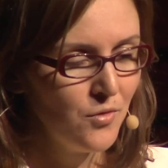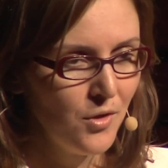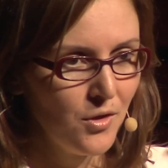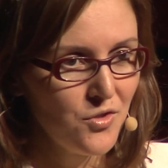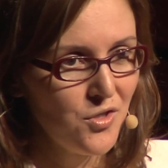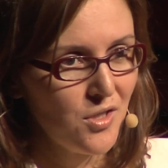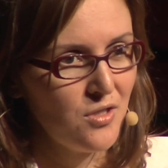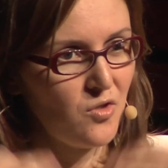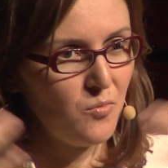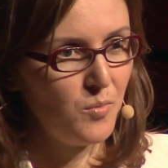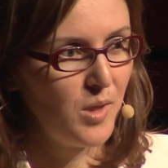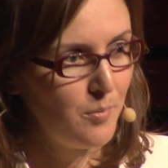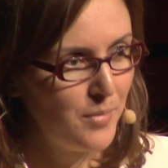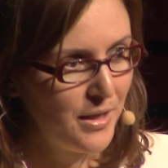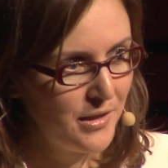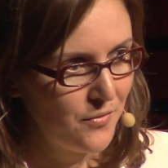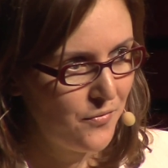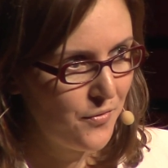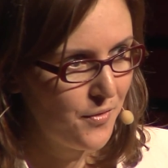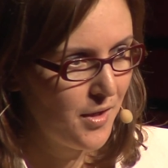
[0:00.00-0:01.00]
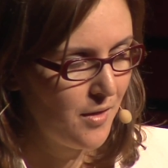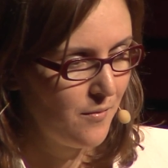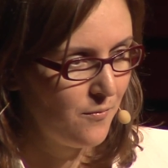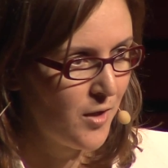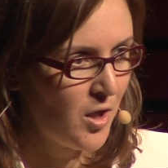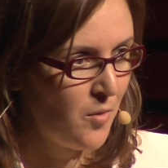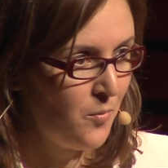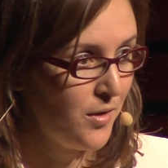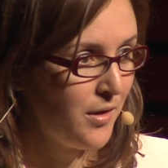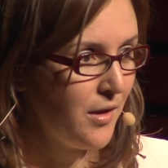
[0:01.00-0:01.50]
not just to be better for the
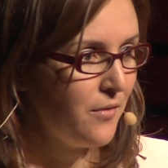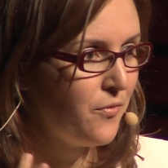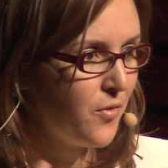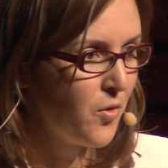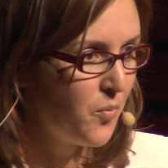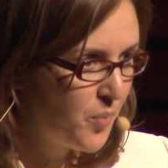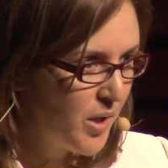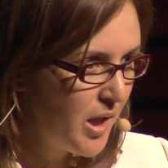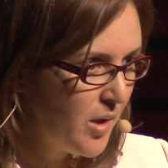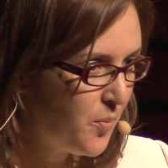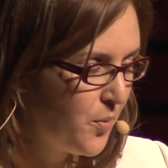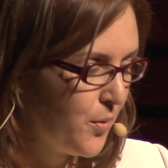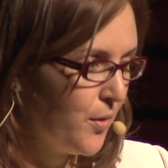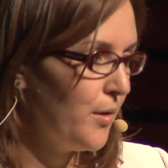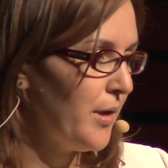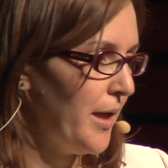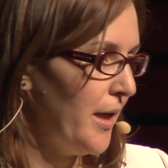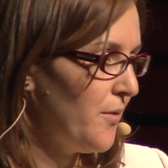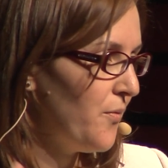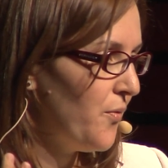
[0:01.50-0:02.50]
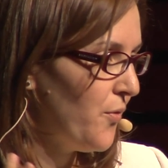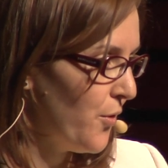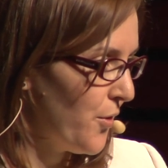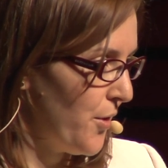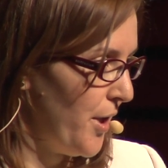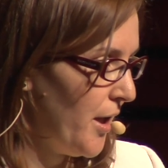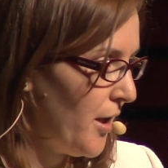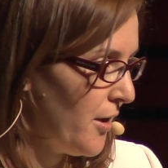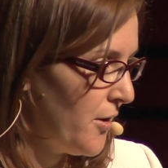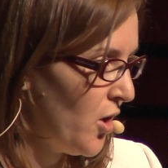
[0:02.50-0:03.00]
environment, but for people and
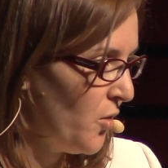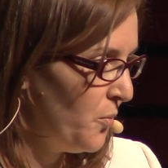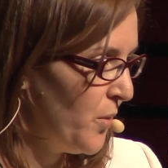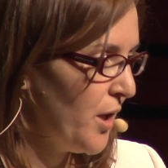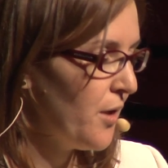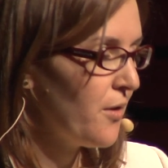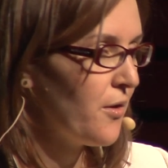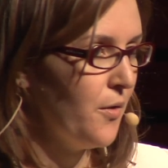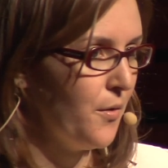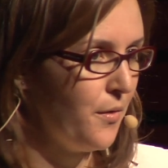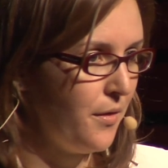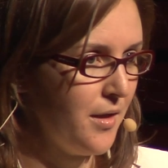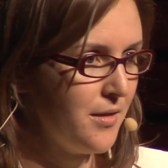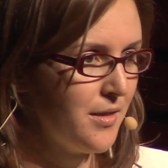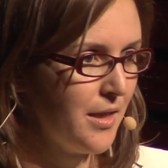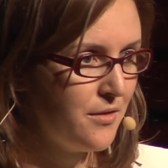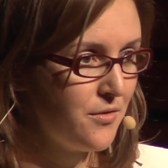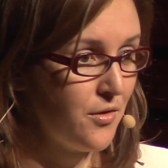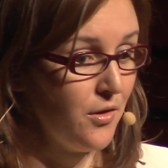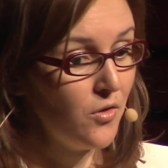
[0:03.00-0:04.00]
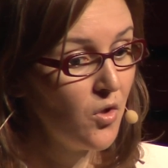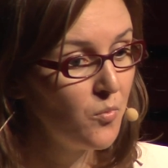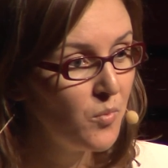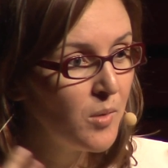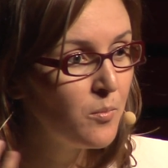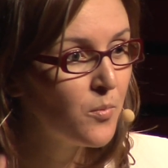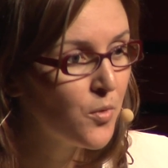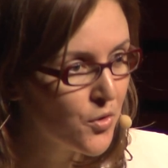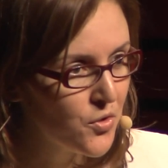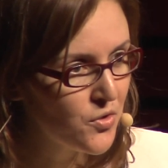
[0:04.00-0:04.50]
for economic growth, etc., to
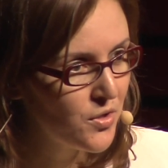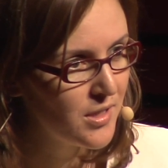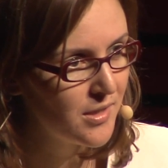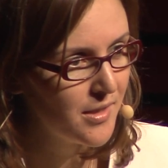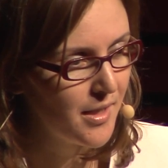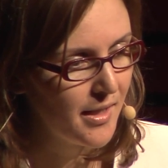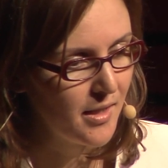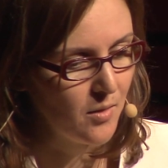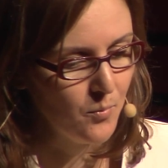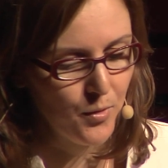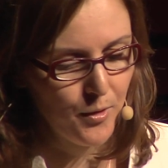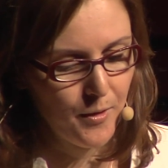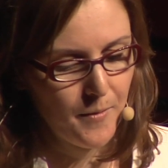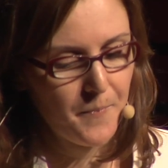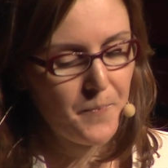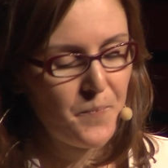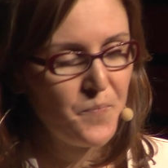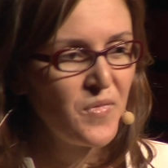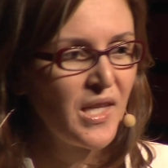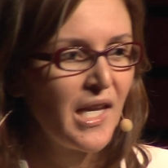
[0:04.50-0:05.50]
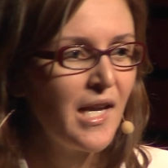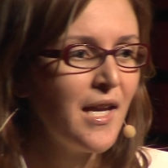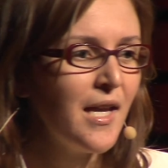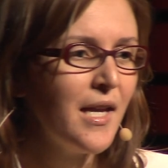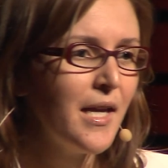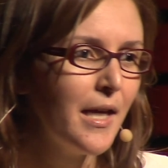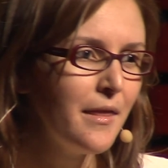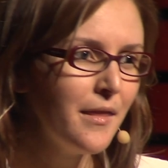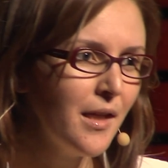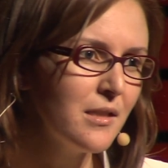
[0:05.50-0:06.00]
be more sustainable.
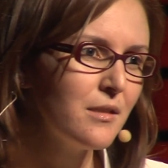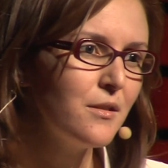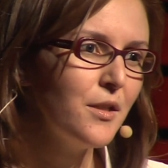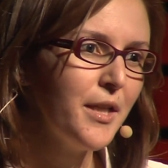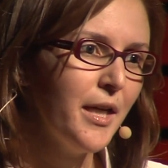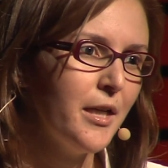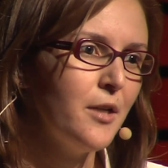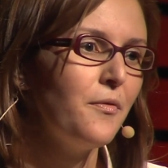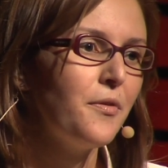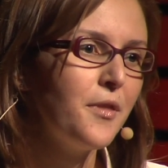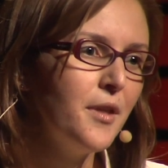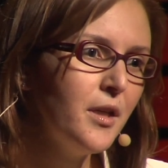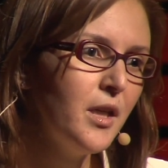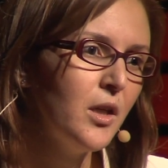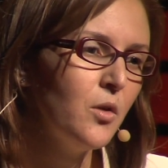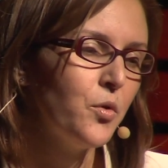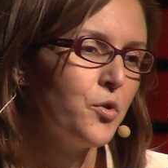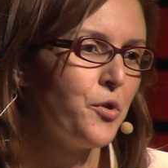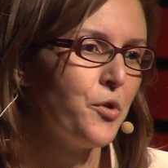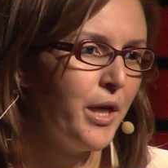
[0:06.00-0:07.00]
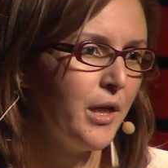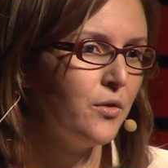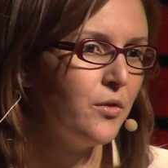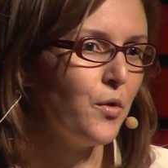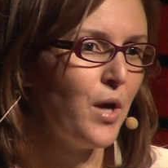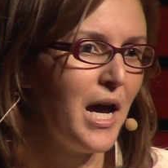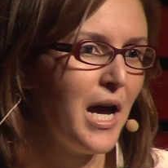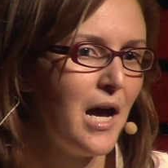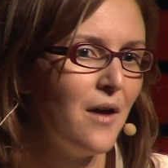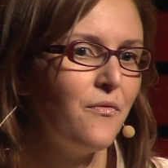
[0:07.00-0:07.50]
And that's the kind of thinking we're trying
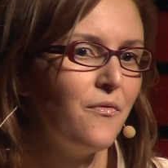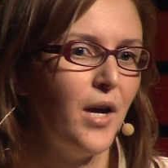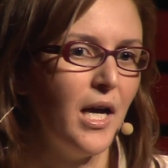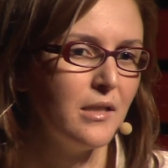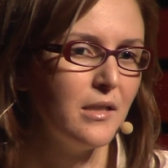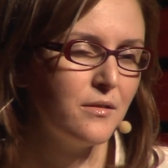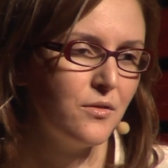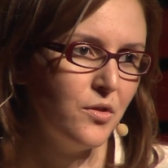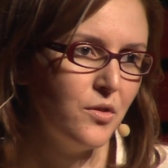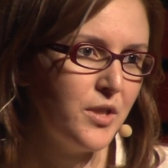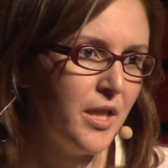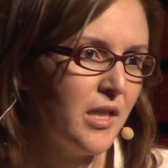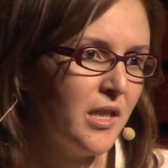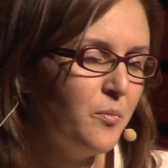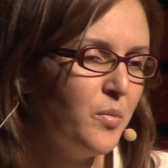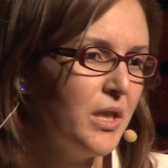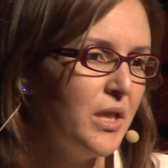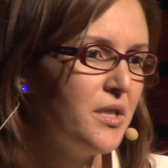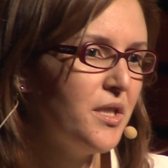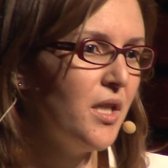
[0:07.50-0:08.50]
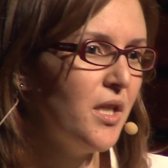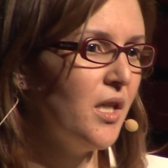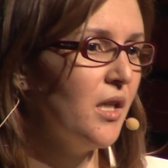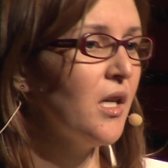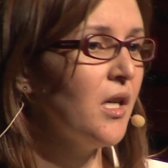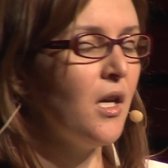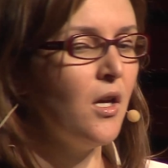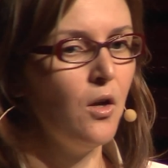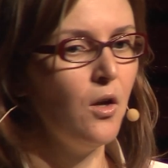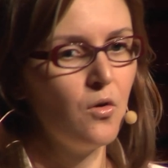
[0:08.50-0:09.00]
to have as
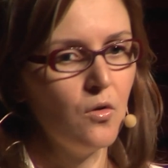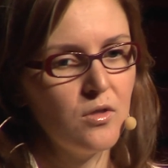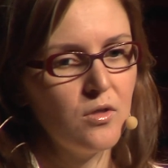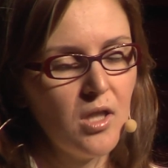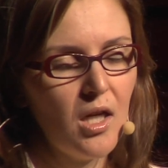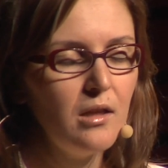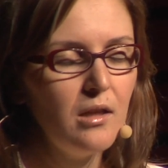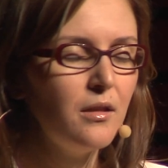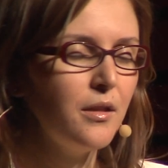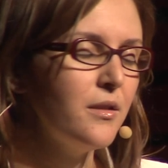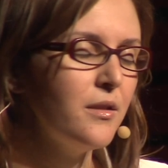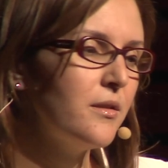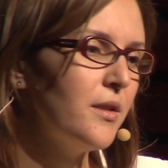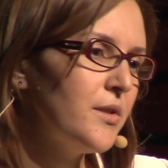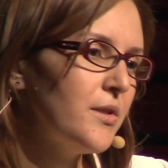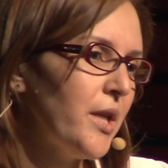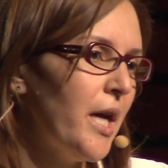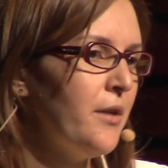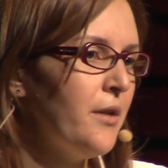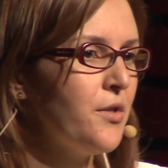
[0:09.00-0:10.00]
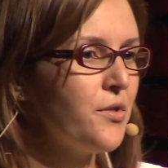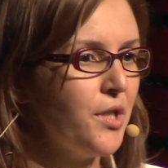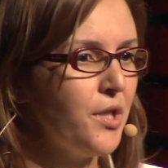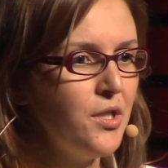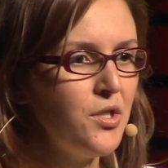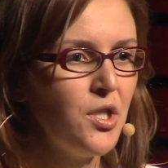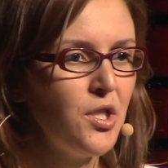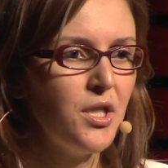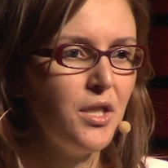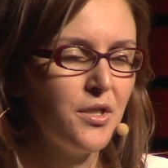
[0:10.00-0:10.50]
sustainability consultants, designers,
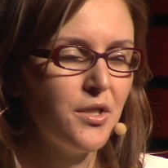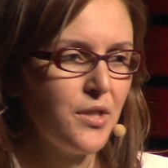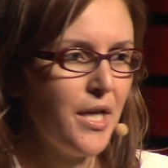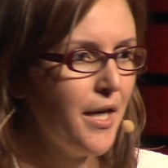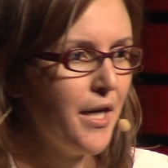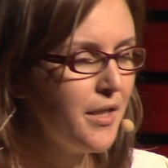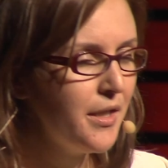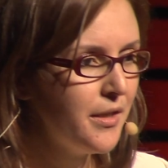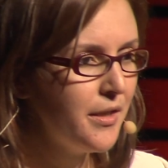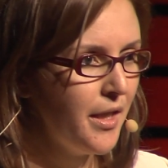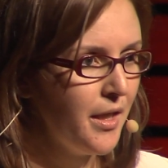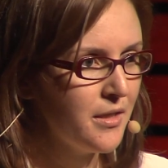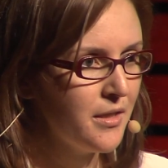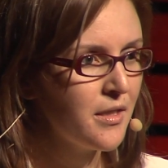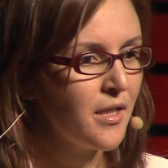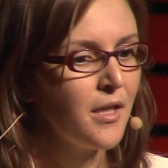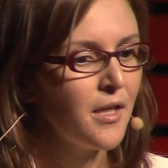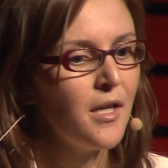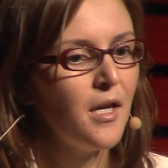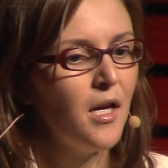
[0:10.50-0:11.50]
engineers, architects